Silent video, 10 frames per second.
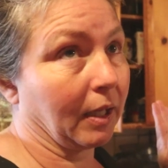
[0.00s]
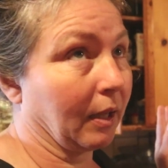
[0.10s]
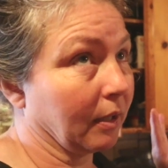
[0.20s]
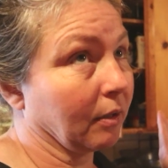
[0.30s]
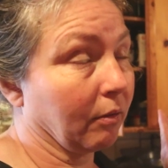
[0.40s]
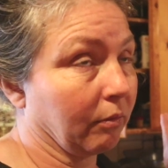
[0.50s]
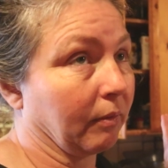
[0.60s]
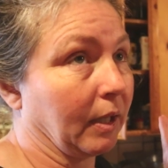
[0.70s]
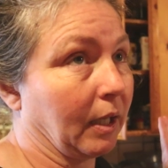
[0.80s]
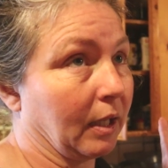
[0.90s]
I like to go
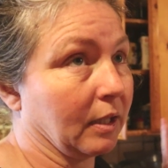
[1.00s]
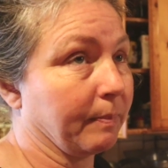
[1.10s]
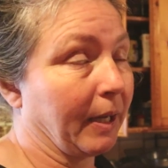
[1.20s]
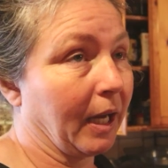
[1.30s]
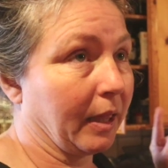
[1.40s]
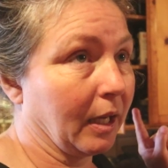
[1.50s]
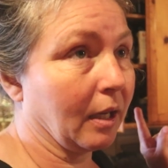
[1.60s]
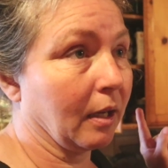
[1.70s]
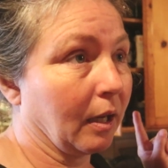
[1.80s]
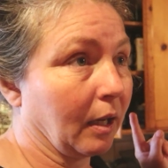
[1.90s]
3 days, but I
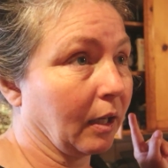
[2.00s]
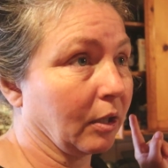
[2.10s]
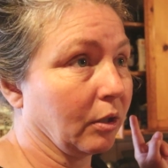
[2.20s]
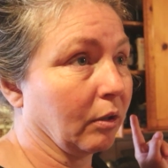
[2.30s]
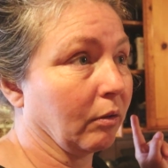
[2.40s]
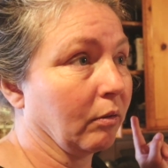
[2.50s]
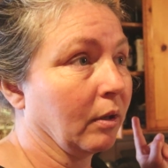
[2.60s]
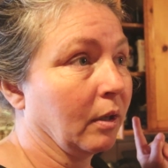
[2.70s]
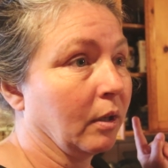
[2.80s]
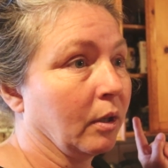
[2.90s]
think I could do
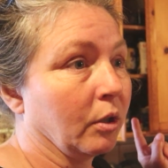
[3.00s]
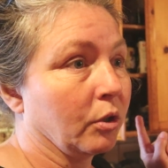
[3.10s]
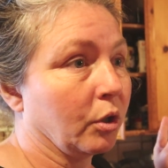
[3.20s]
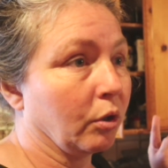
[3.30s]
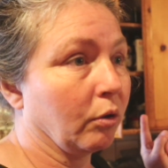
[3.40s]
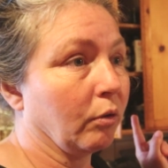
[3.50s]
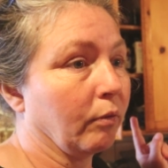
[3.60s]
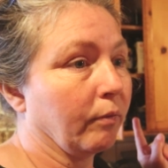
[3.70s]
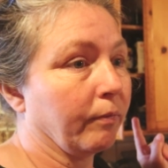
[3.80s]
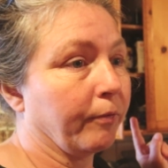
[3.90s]

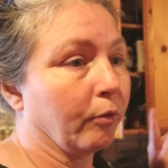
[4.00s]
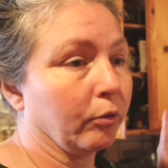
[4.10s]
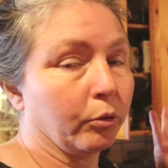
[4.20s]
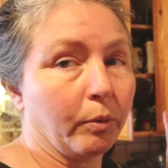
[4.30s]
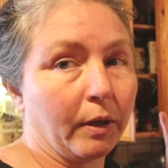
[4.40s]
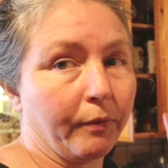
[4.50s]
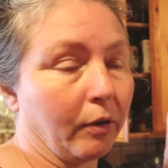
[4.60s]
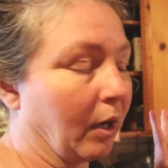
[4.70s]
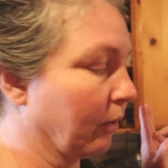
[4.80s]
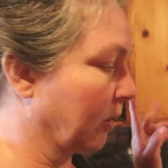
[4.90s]
2 full
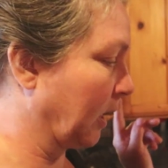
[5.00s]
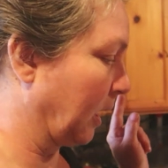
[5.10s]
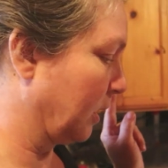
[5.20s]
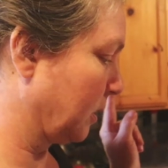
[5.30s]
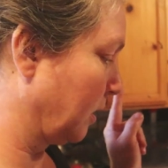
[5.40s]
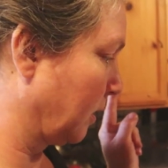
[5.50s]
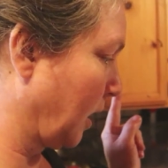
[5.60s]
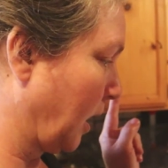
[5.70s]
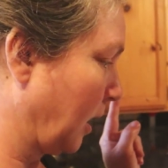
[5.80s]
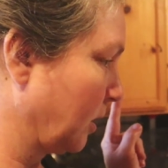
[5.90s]
24-hour days.
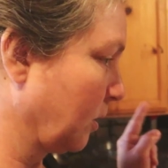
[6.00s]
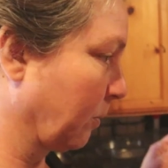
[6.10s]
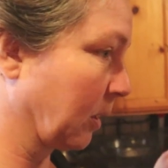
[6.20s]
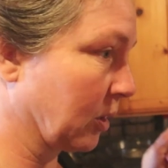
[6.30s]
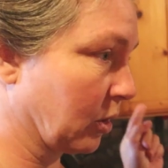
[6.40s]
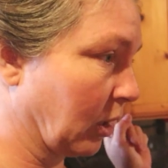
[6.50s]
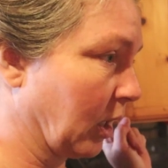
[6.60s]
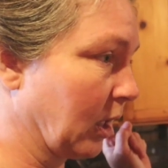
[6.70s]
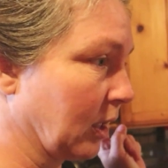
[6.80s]
Okay, so we're going to start it.